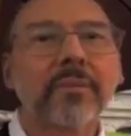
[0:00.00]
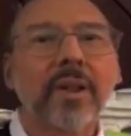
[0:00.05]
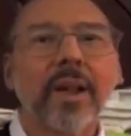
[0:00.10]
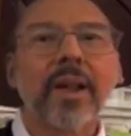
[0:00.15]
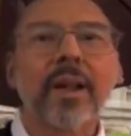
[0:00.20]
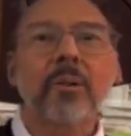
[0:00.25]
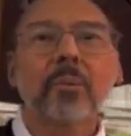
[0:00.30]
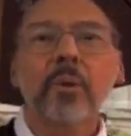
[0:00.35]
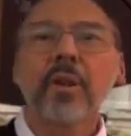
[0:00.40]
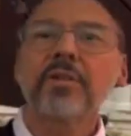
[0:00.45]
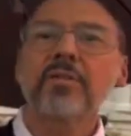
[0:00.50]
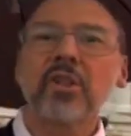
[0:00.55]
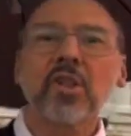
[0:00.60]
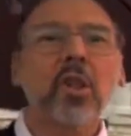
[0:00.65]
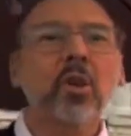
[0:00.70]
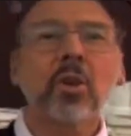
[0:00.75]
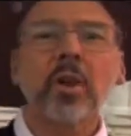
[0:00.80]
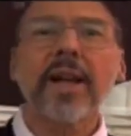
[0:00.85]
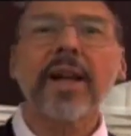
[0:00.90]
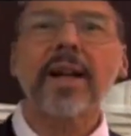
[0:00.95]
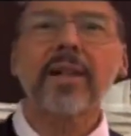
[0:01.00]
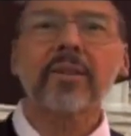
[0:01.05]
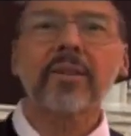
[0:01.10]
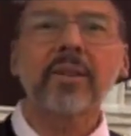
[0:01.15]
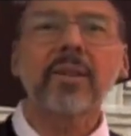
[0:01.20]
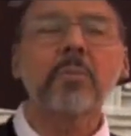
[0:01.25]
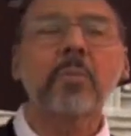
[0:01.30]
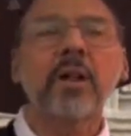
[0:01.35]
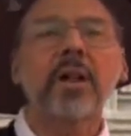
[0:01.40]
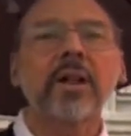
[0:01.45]
And we sold out
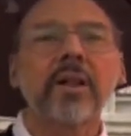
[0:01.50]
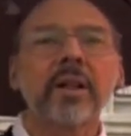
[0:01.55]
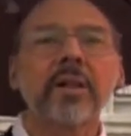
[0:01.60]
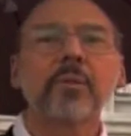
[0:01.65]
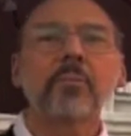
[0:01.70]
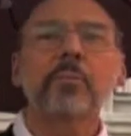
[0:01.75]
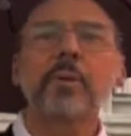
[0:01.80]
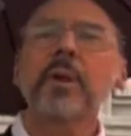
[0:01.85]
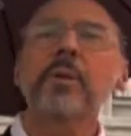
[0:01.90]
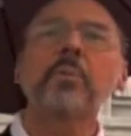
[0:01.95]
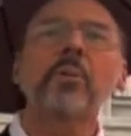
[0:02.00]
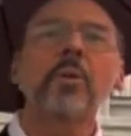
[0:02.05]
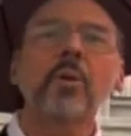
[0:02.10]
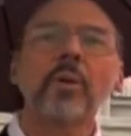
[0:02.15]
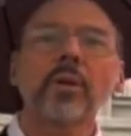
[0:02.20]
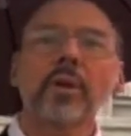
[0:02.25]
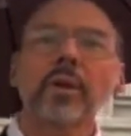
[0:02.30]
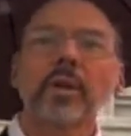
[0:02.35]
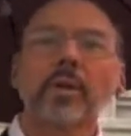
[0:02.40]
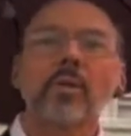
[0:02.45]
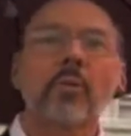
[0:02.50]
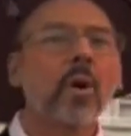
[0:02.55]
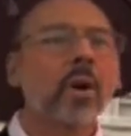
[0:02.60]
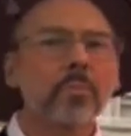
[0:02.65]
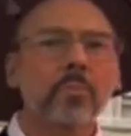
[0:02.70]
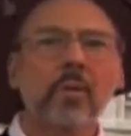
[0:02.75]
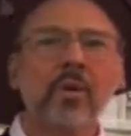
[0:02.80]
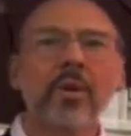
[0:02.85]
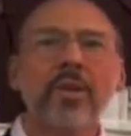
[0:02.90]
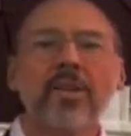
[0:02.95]
the American people
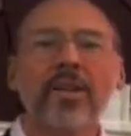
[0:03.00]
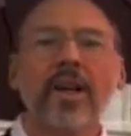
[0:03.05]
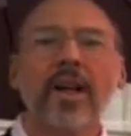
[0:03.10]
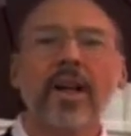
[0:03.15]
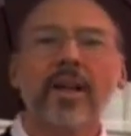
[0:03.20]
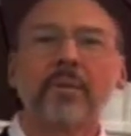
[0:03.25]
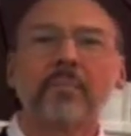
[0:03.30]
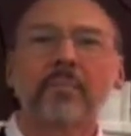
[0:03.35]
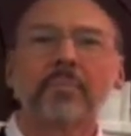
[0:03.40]
one more time.